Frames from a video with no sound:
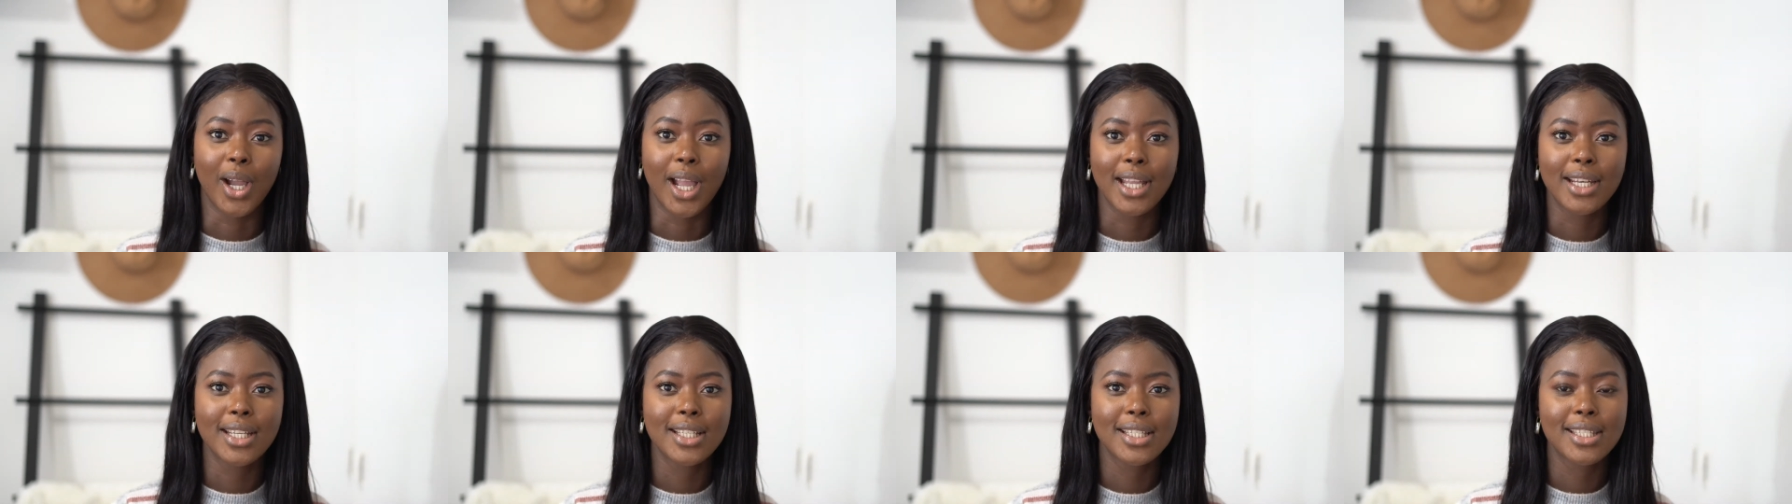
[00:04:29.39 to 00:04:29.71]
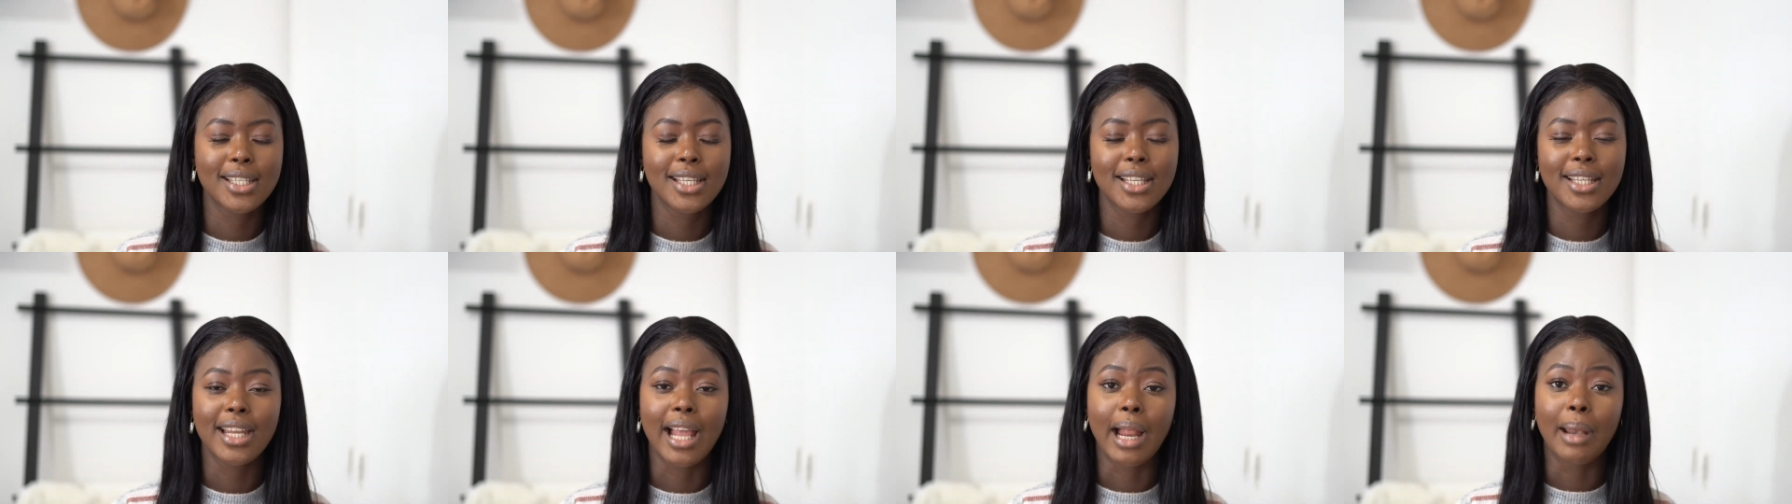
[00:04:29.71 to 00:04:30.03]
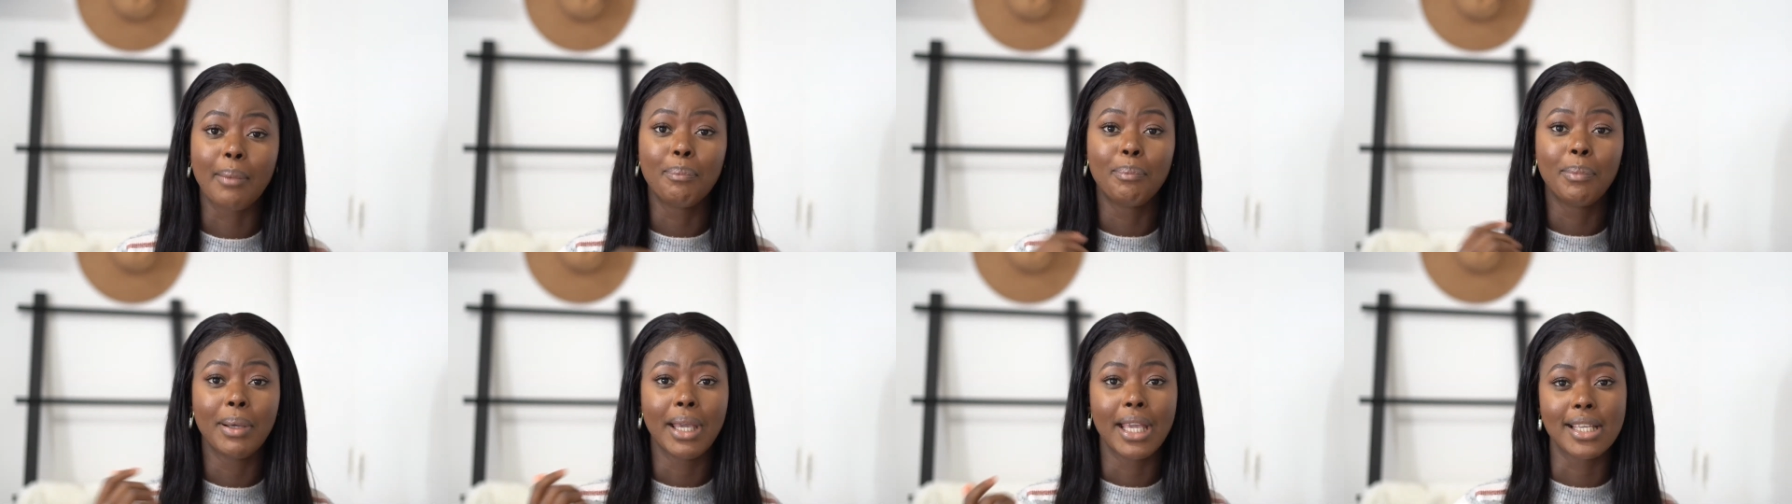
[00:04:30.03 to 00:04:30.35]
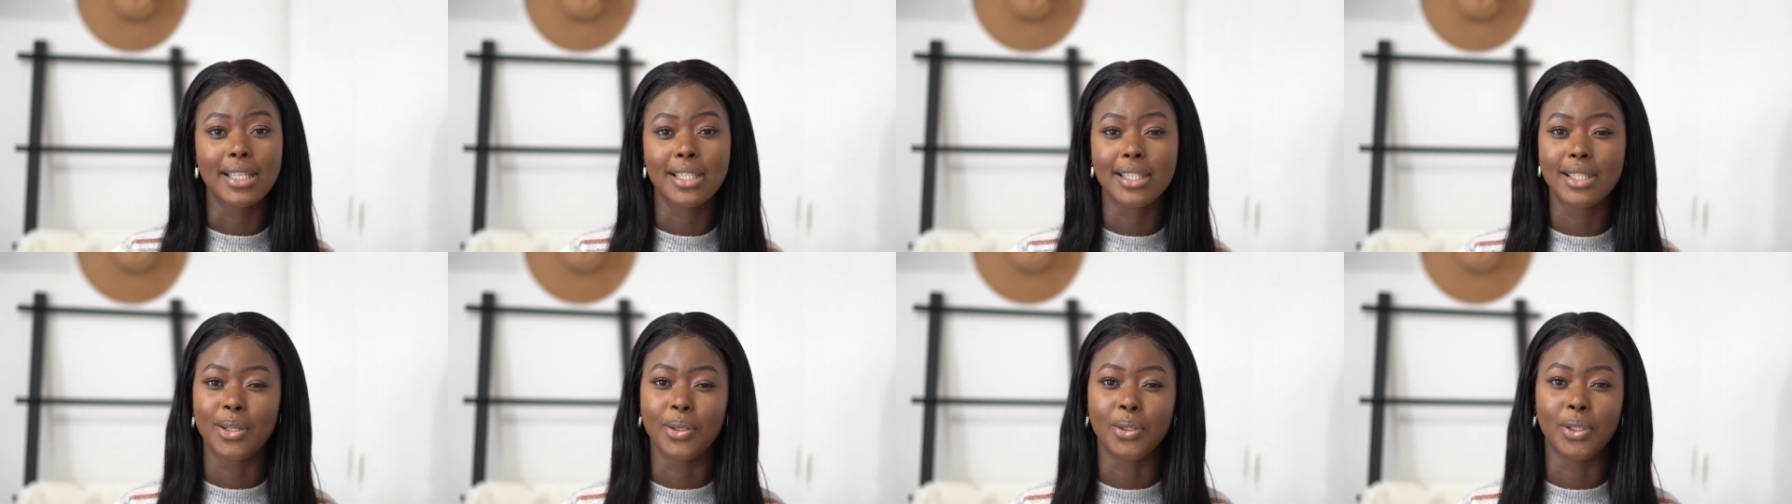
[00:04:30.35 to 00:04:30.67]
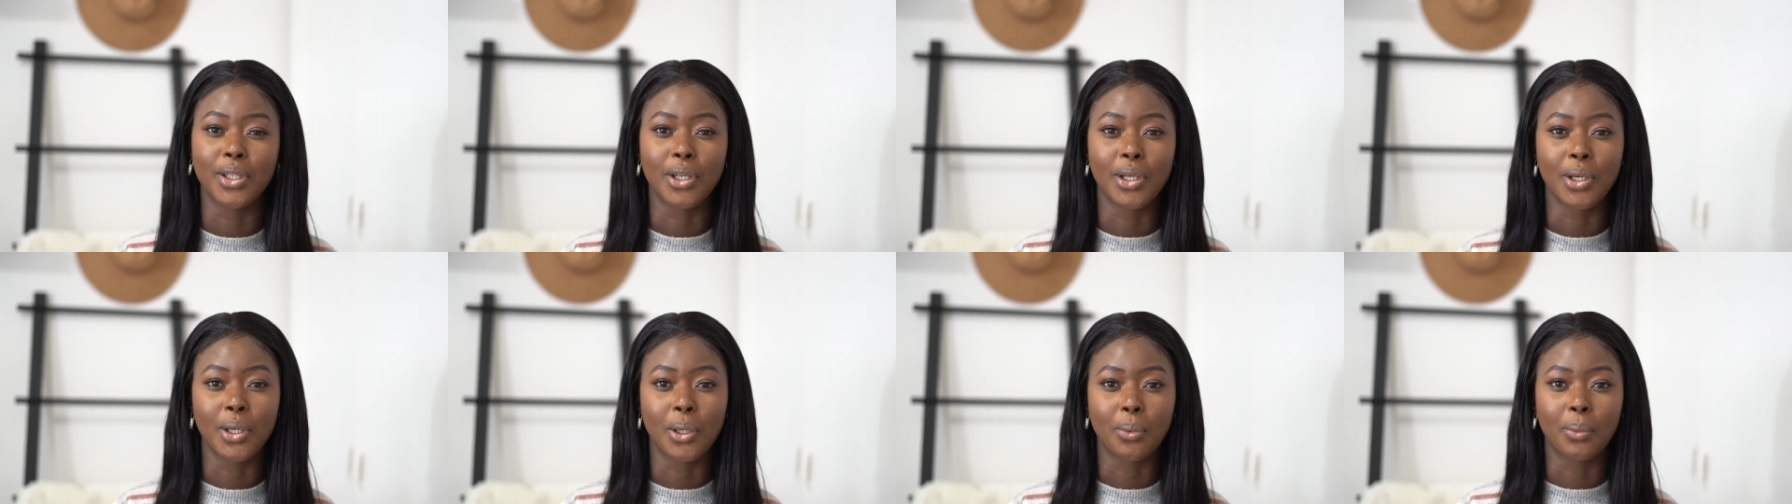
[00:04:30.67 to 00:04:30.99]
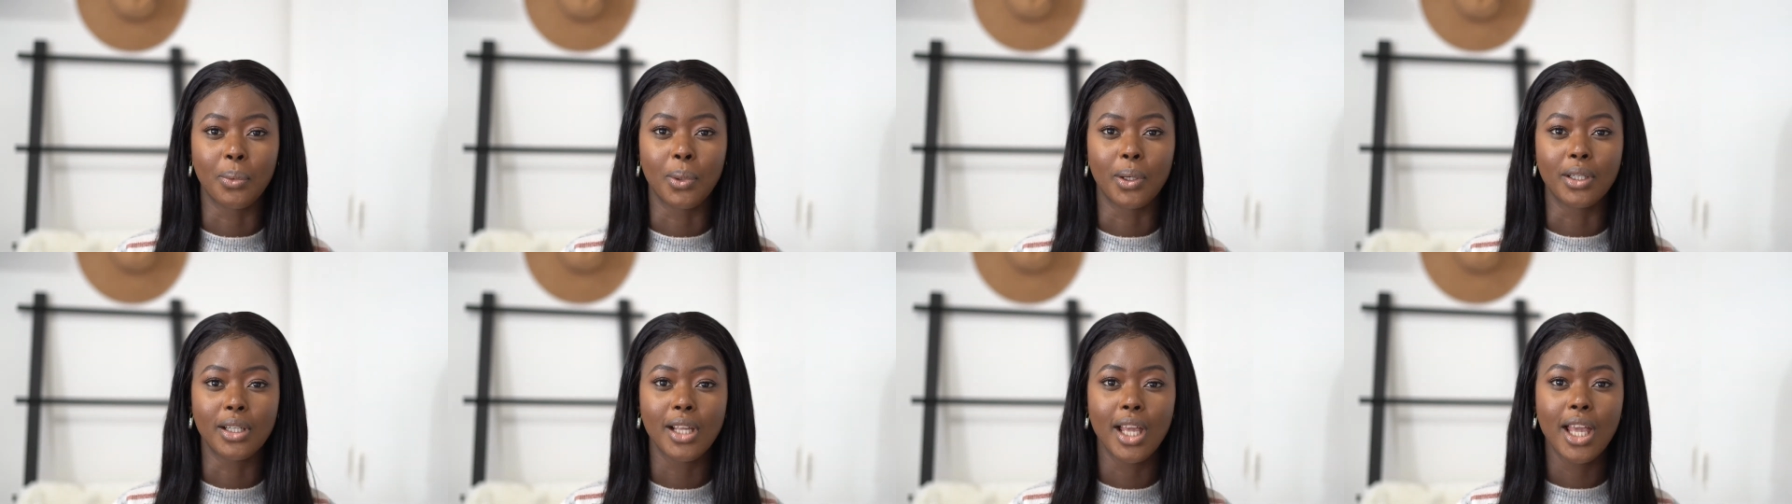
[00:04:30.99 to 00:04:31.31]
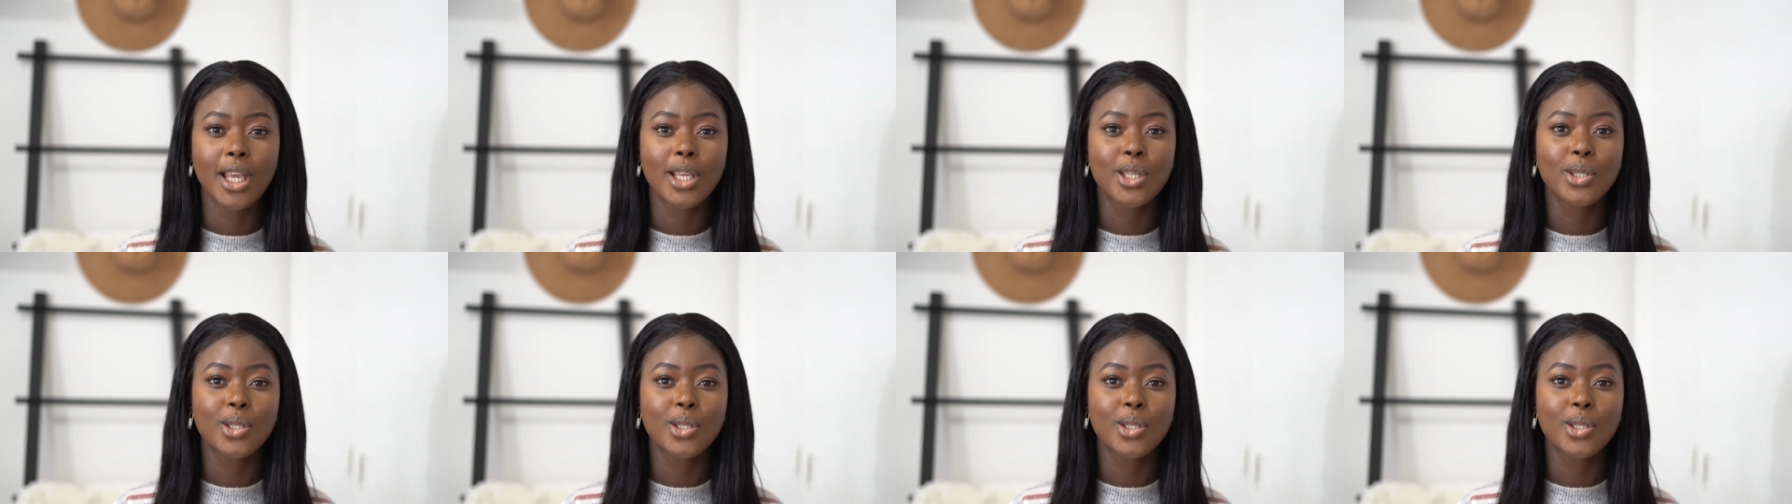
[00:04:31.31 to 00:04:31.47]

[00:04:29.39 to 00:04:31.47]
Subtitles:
editing and paste it on the new one.